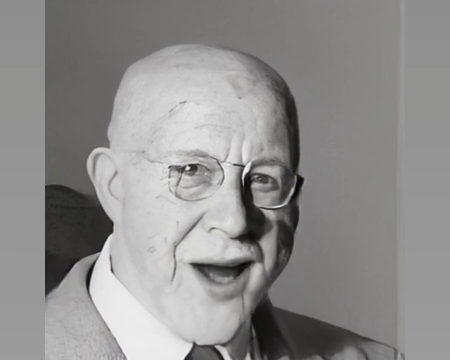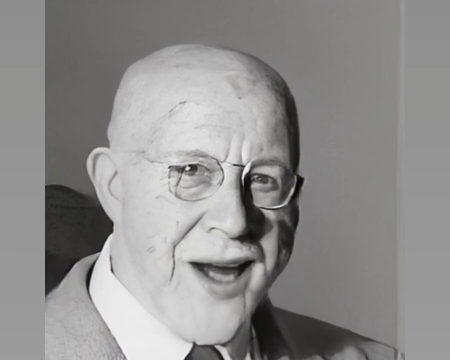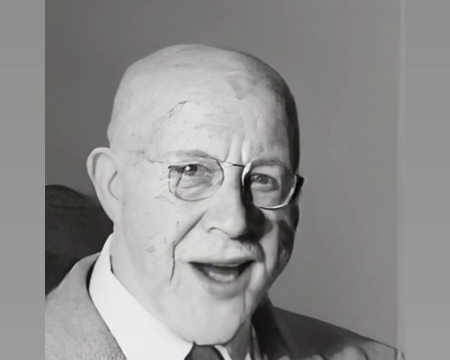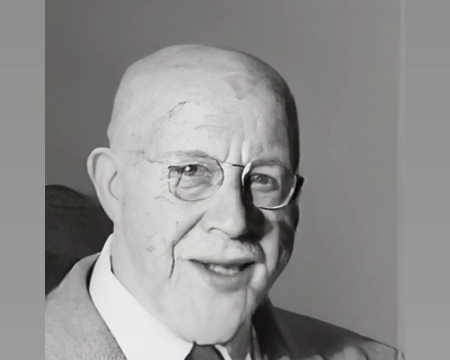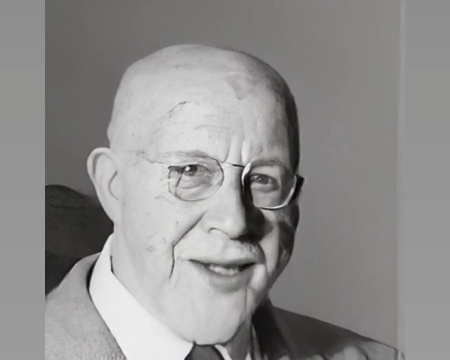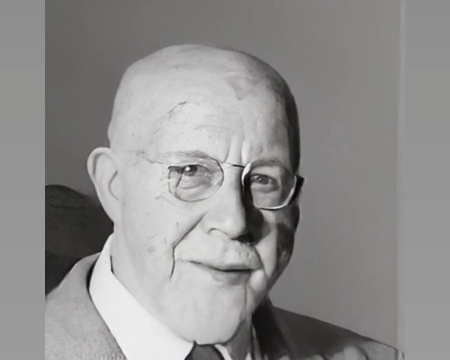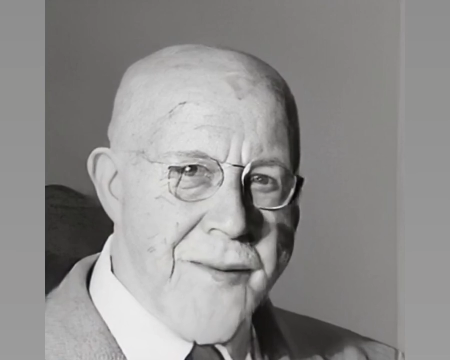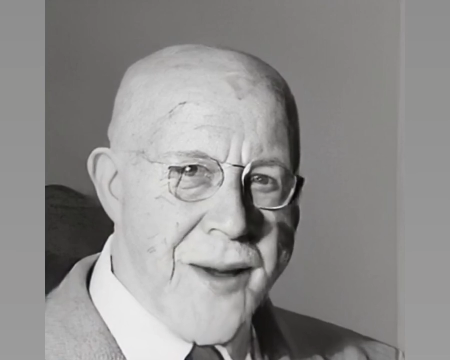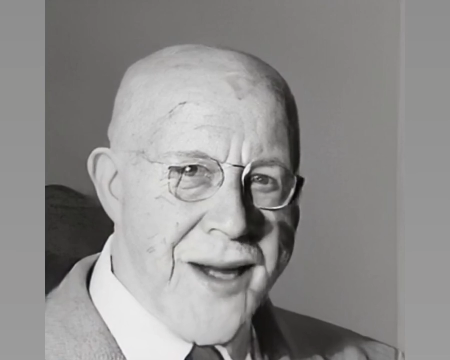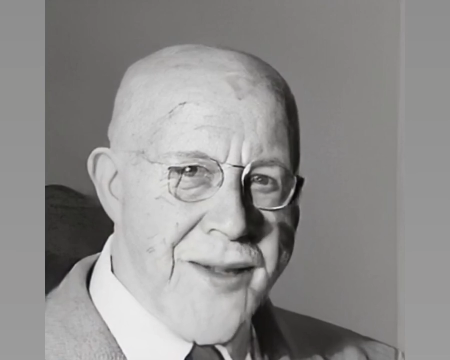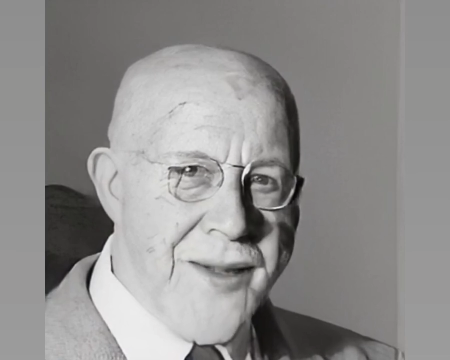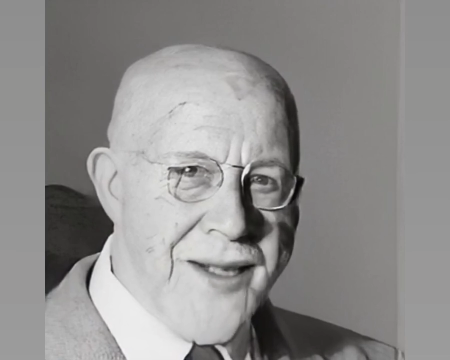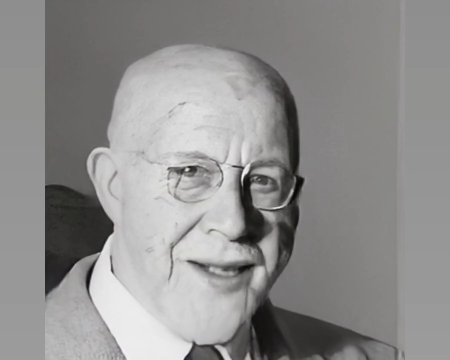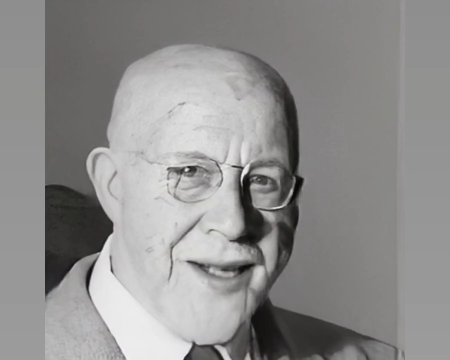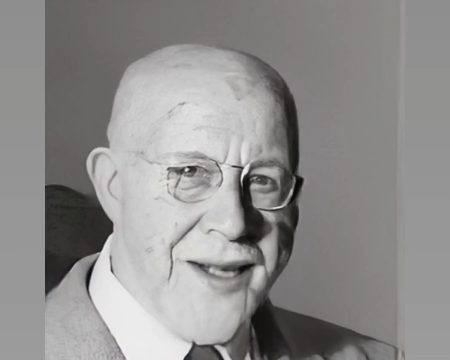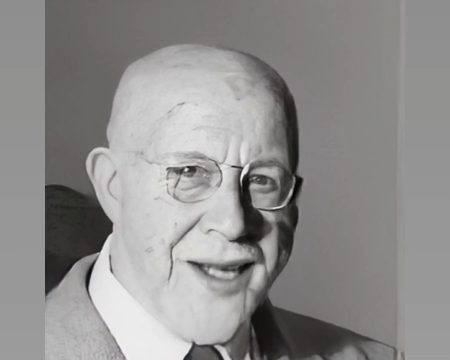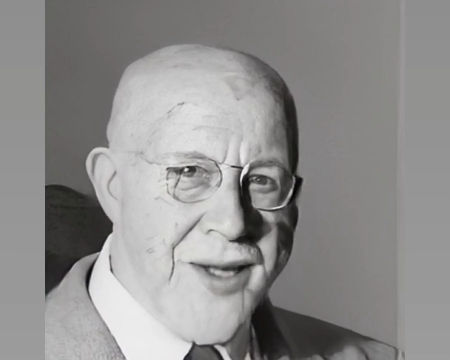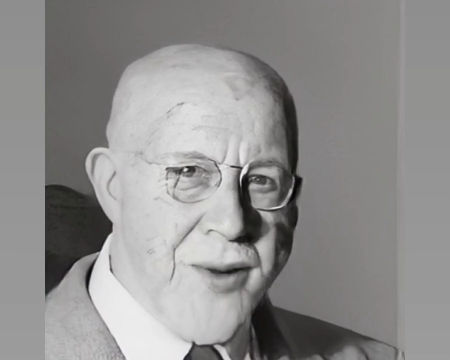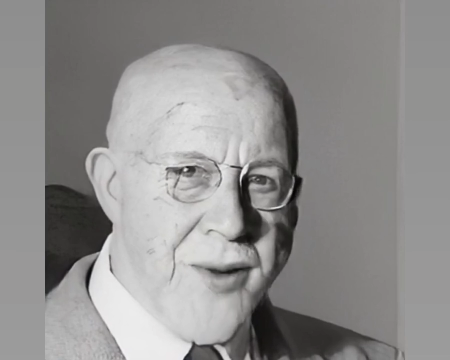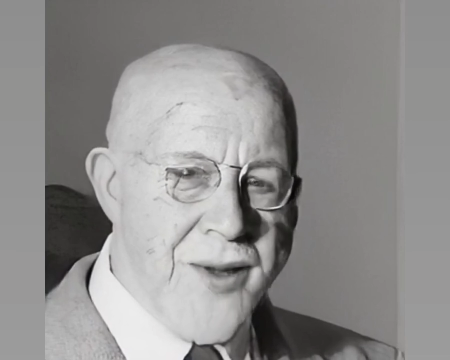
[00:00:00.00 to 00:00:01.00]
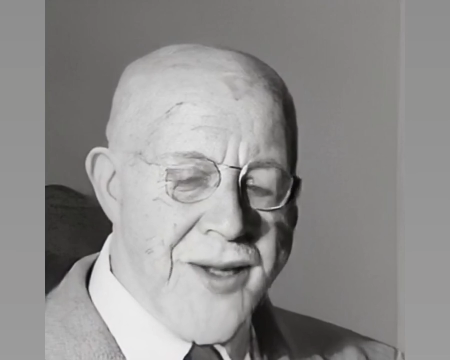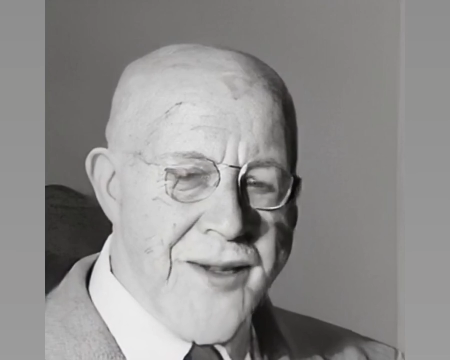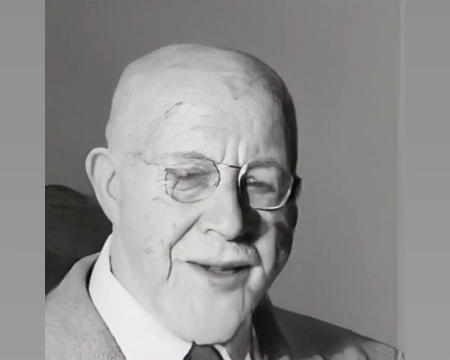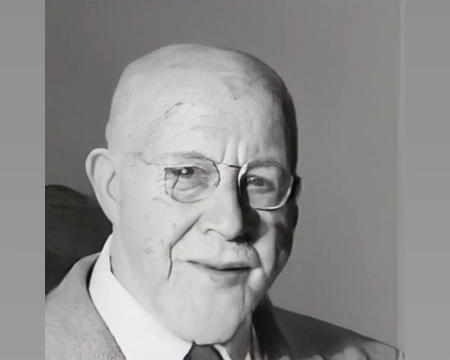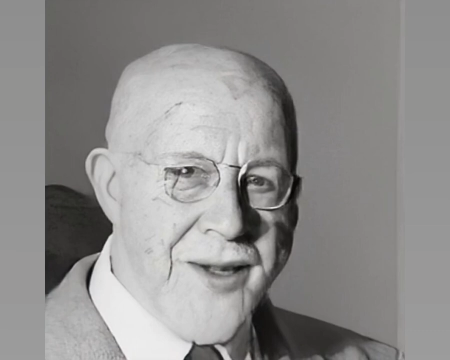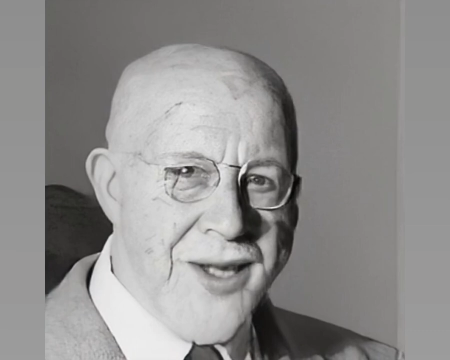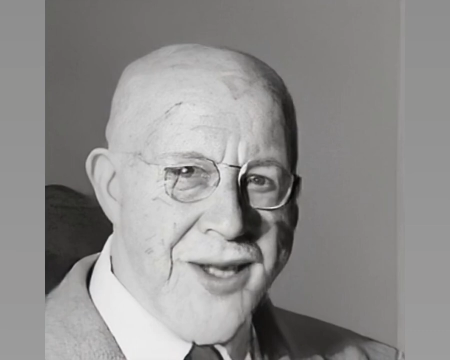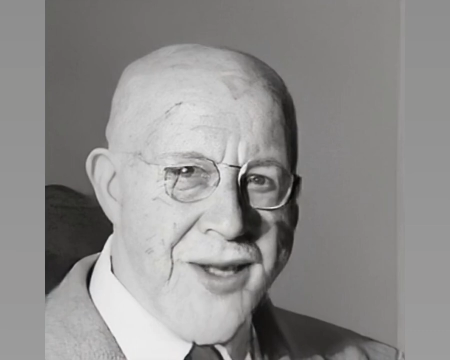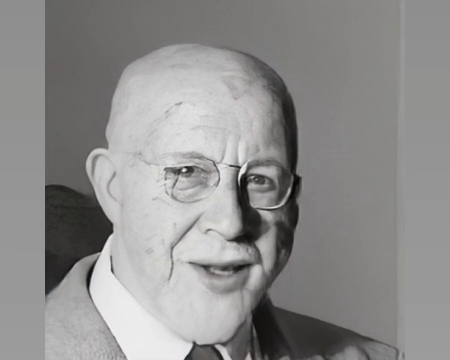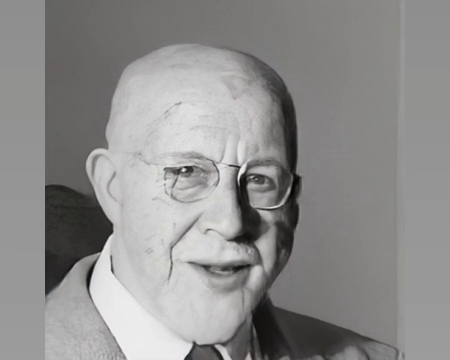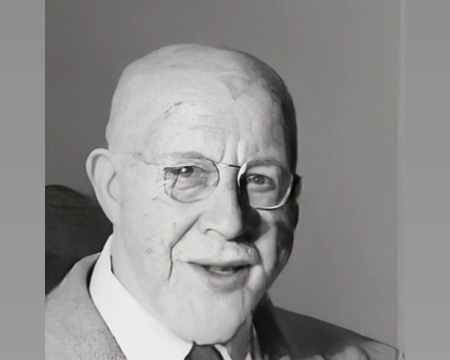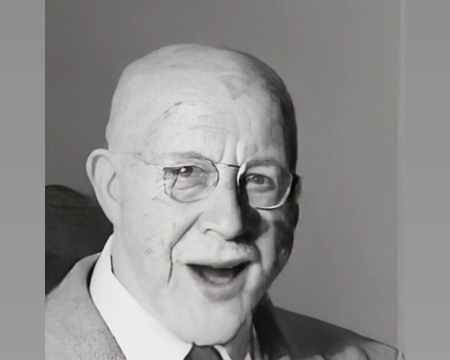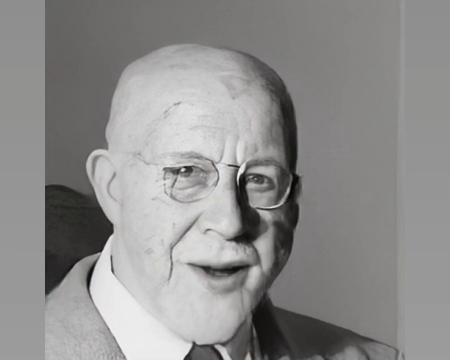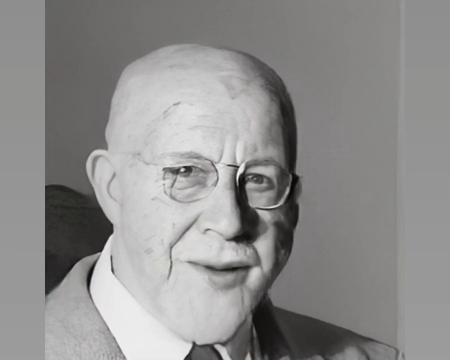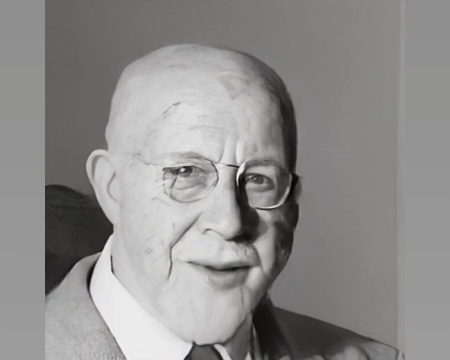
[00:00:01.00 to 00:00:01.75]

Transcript: caused by the electric division